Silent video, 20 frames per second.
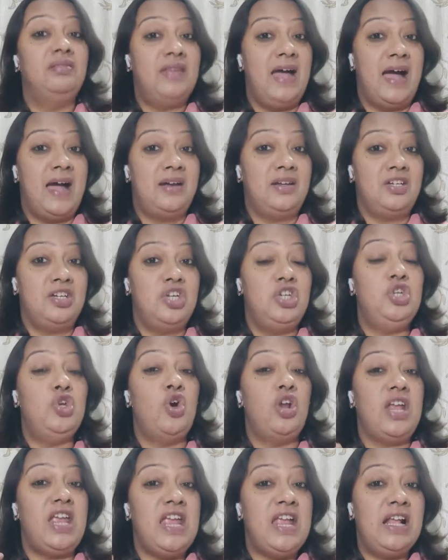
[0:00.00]
that
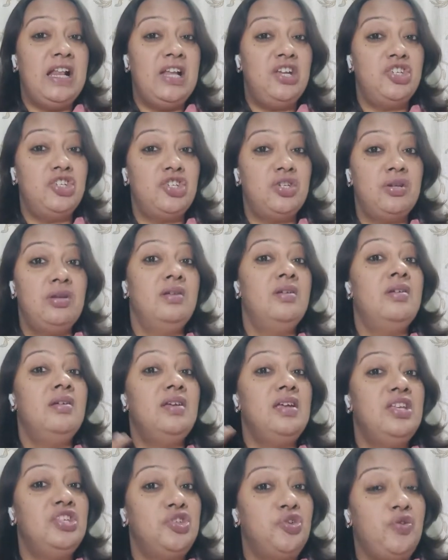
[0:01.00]
your English
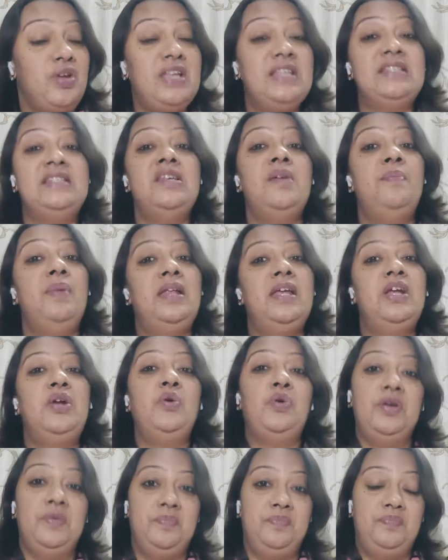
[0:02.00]
is reasonably
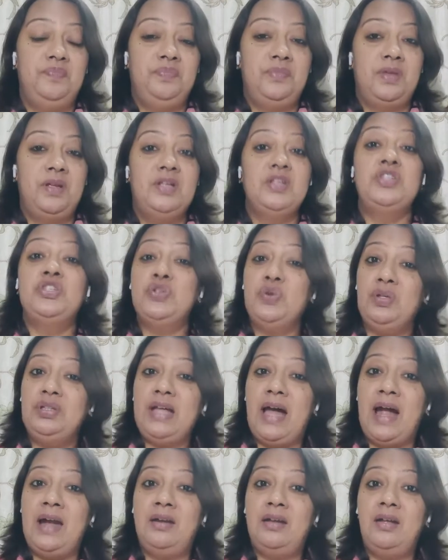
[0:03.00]
good so
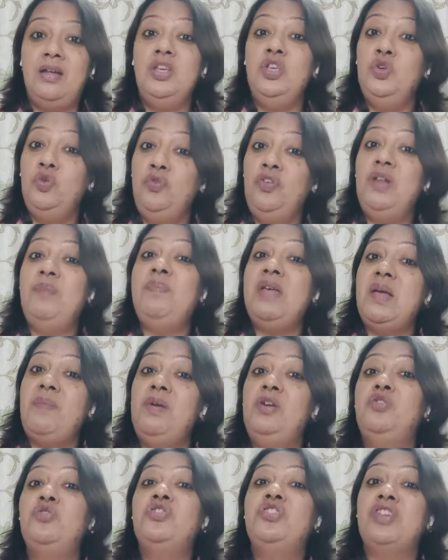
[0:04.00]
that you will be
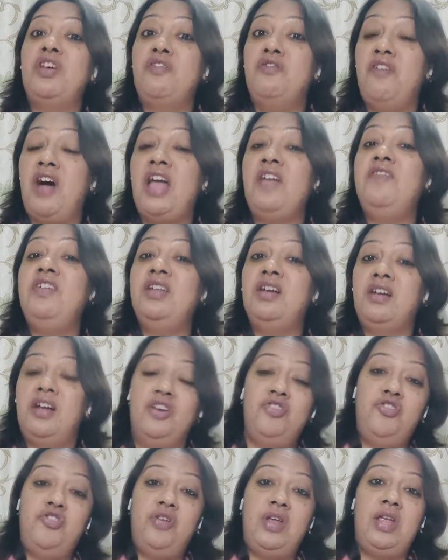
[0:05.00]
able to survive in a
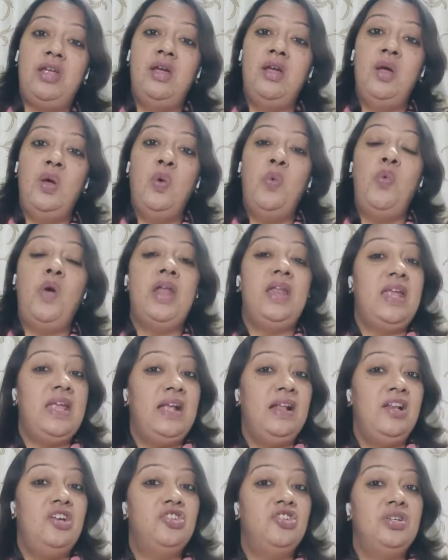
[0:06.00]
country where
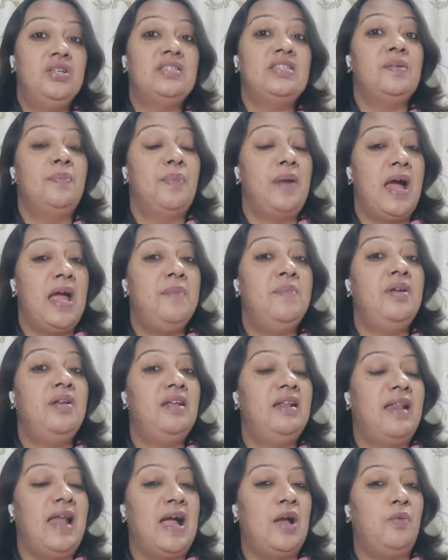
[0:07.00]
English is the
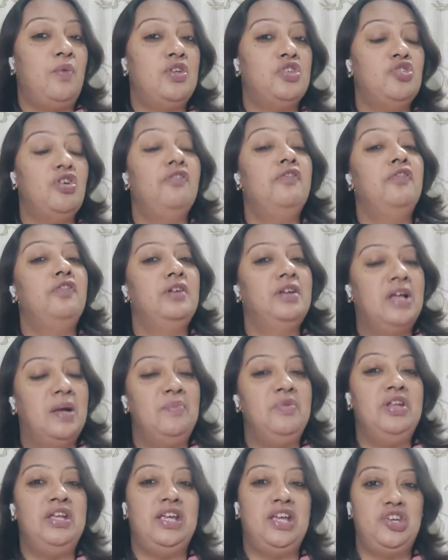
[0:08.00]
primary language of
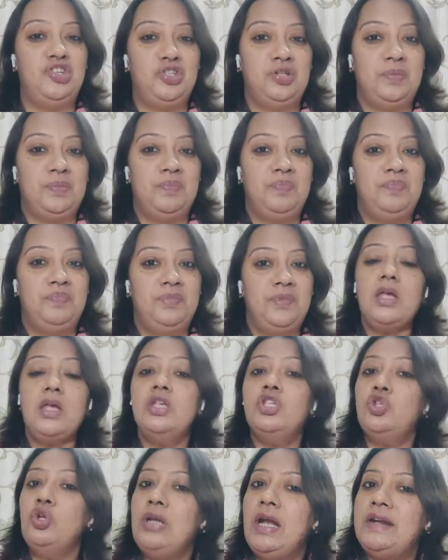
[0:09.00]
communication.
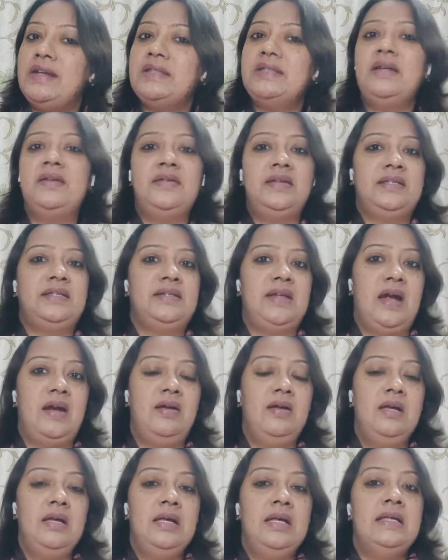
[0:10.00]
So let us
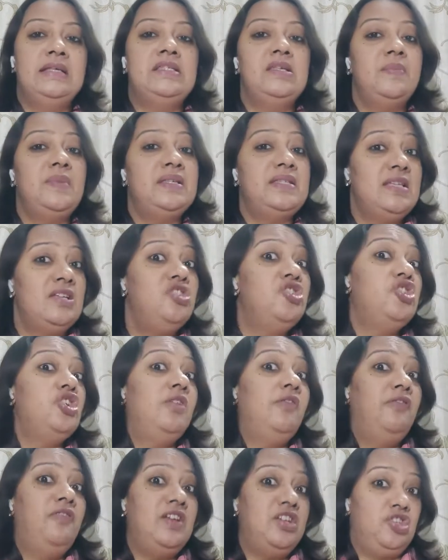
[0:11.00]
understand some
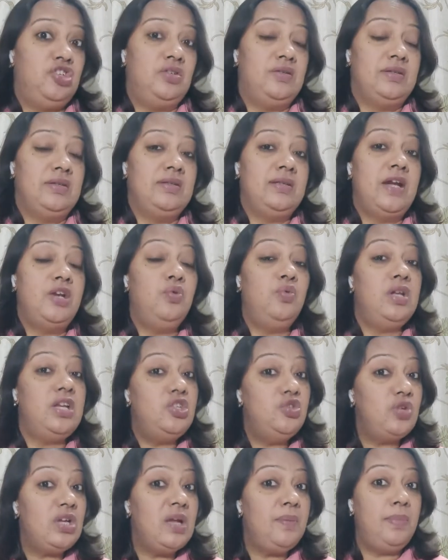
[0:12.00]
essential features that you
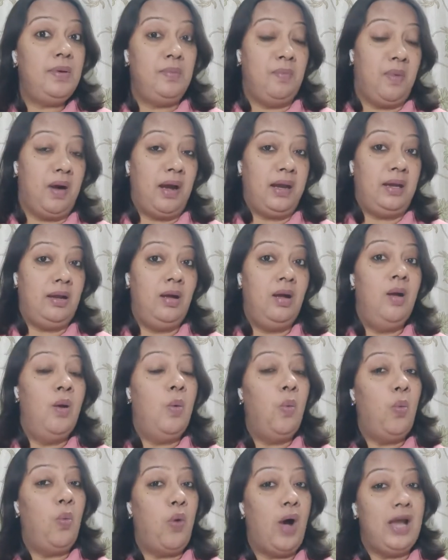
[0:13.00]
need to keep in mind
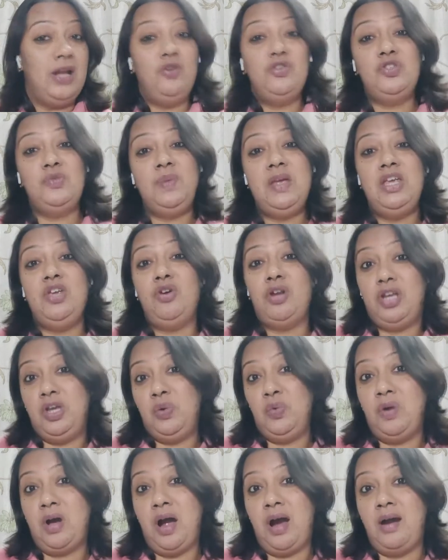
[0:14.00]
while you speak your
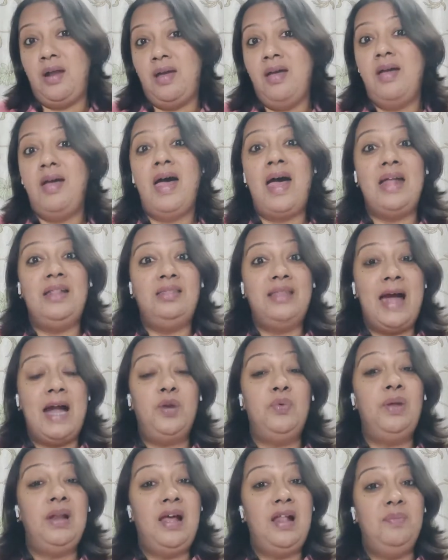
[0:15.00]
cue card, and
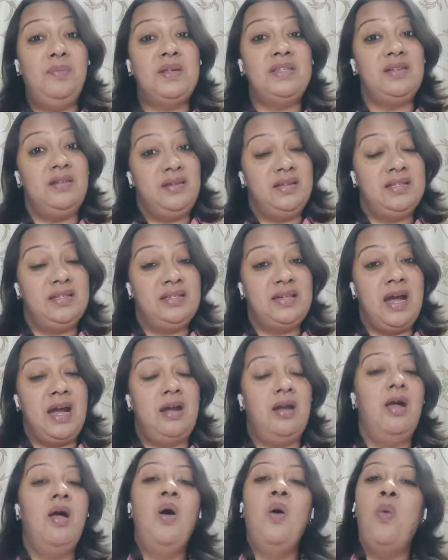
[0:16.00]
that will help us
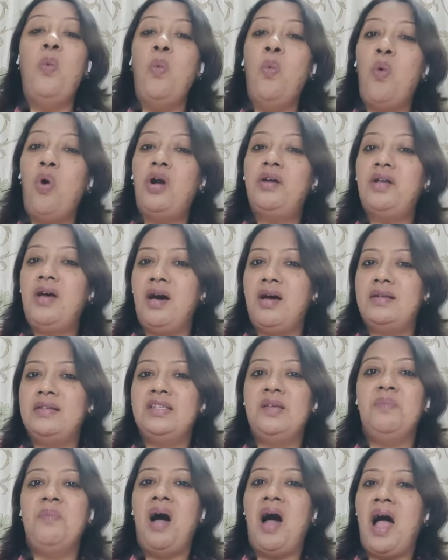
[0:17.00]
understand what are
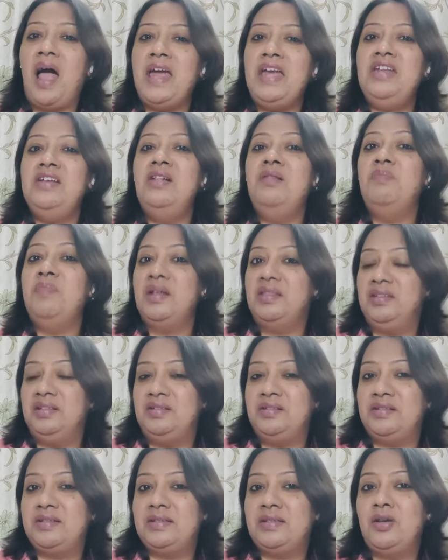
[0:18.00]
some ideal
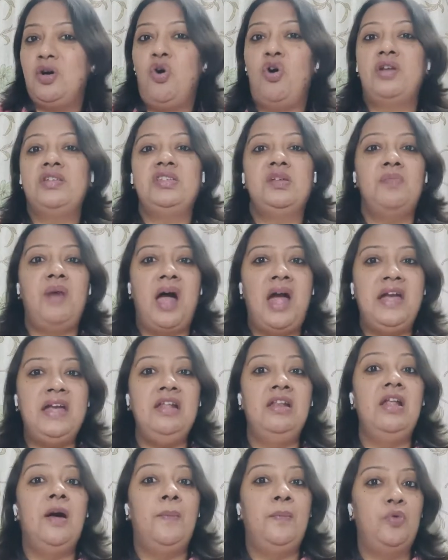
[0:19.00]
methods or some
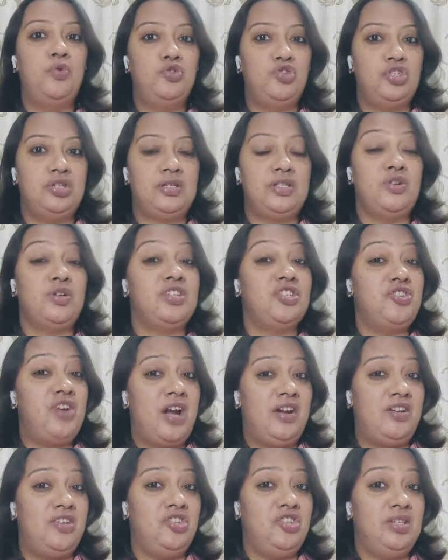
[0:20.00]
ideal approaches or
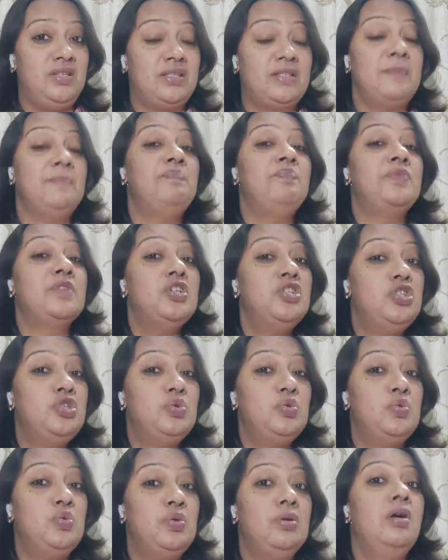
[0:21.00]
strategies
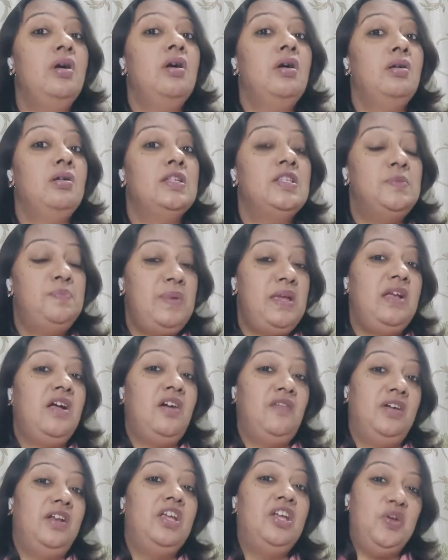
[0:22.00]
to
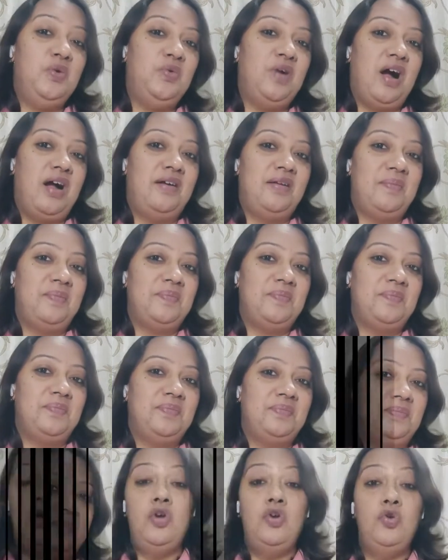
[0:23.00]
speak our cue card.
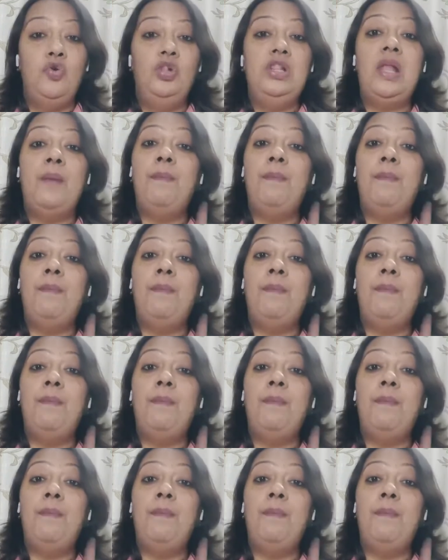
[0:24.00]
Rule